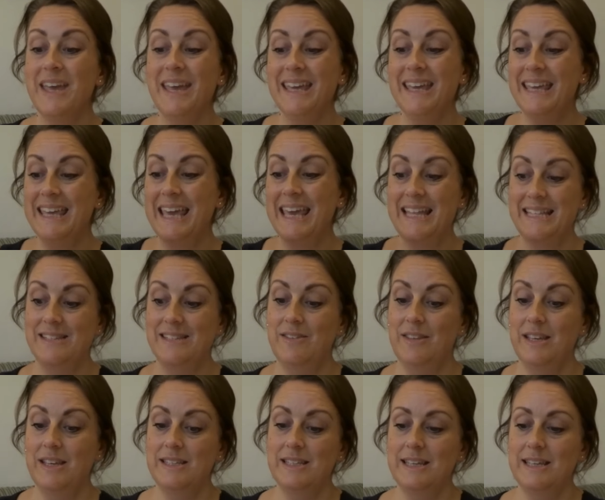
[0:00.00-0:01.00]
and get to
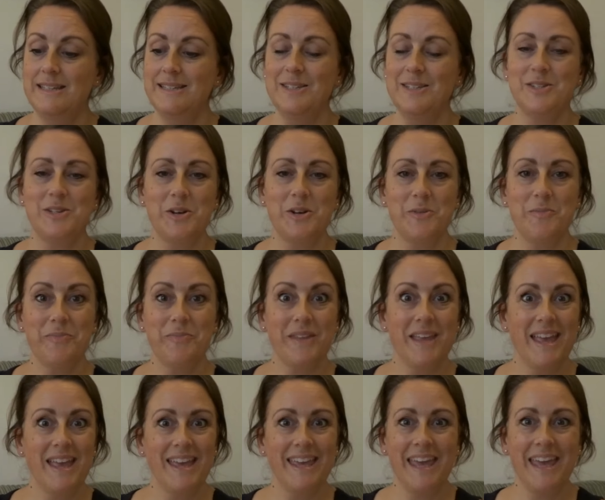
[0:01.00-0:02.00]
things easy. So
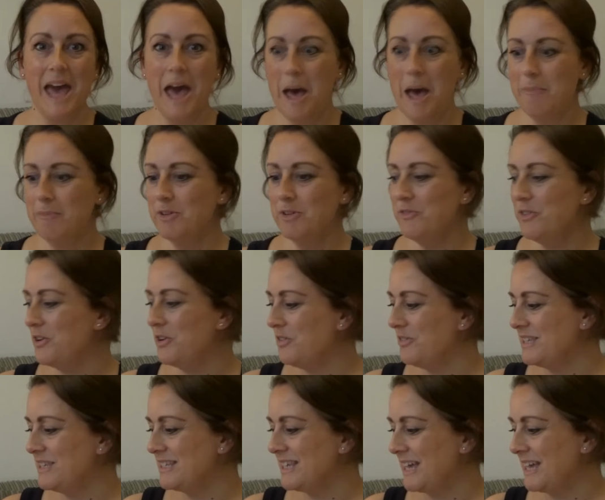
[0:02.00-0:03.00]
yeah, I'm loving all
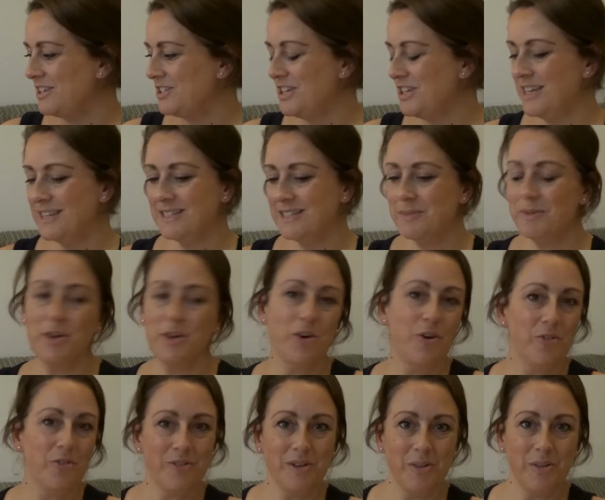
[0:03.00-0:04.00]
these gadgets. I mean,
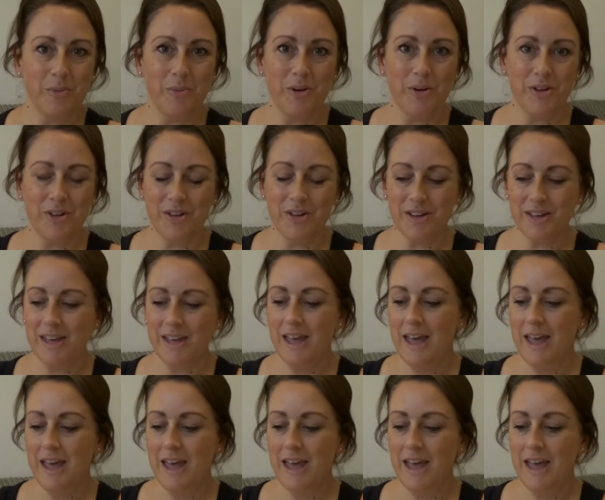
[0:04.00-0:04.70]
hopefully they work.